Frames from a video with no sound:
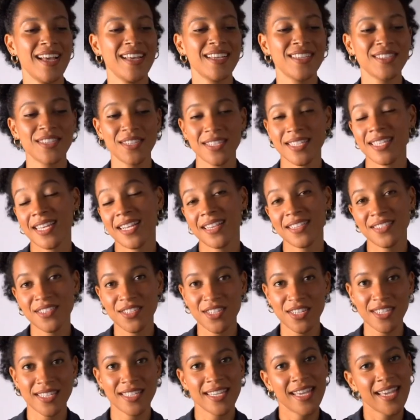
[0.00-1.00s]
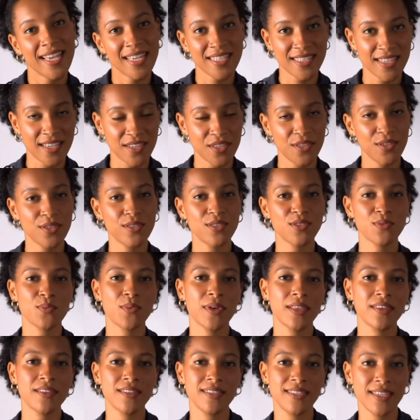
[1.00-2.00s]
The cell just executes
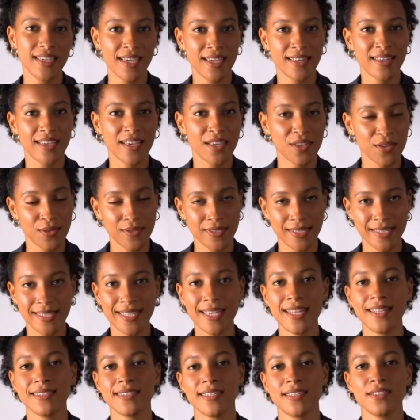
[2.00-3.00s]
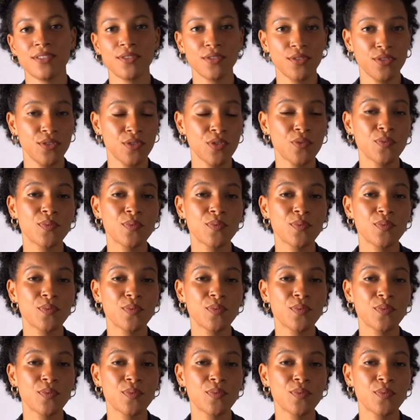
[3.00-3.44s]
what the DNA code tells it to do,